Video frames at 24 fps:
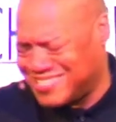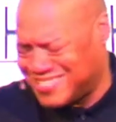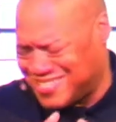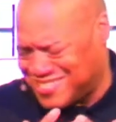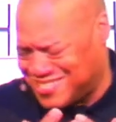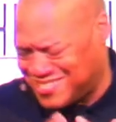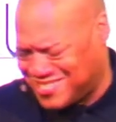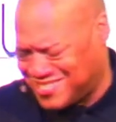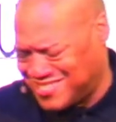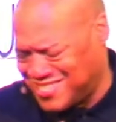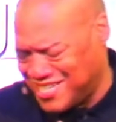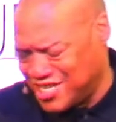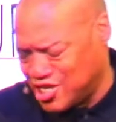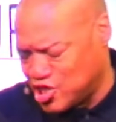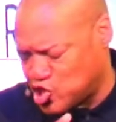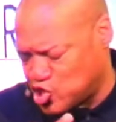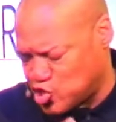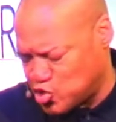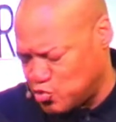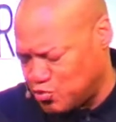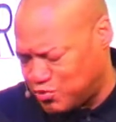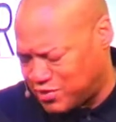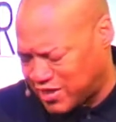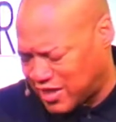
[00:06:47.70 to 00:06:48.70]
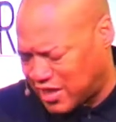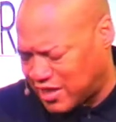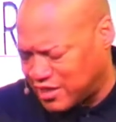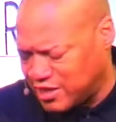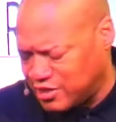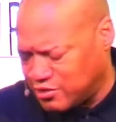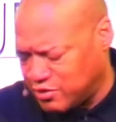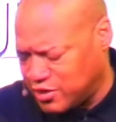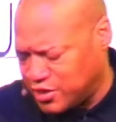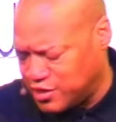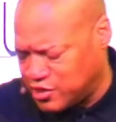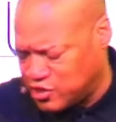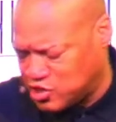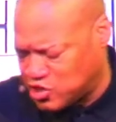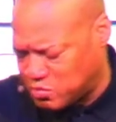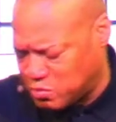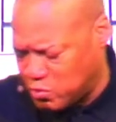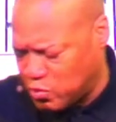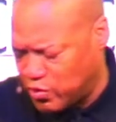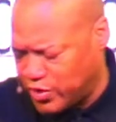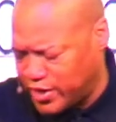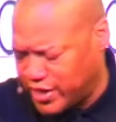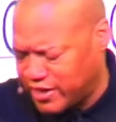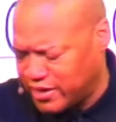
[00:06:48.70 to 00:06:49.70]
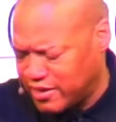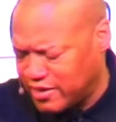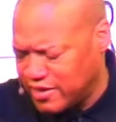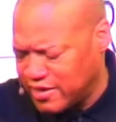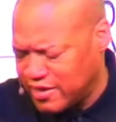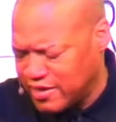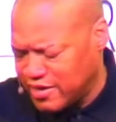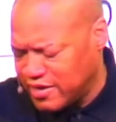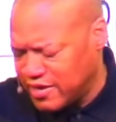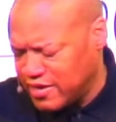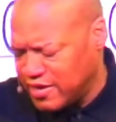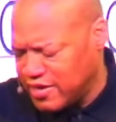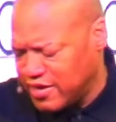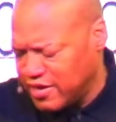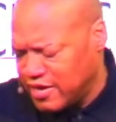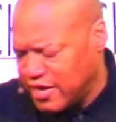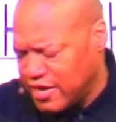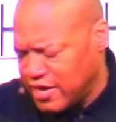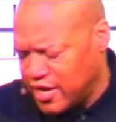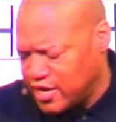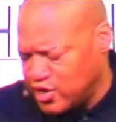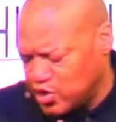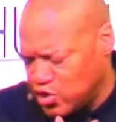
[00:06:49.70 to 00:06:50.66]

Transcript: to see truth clearly this morning in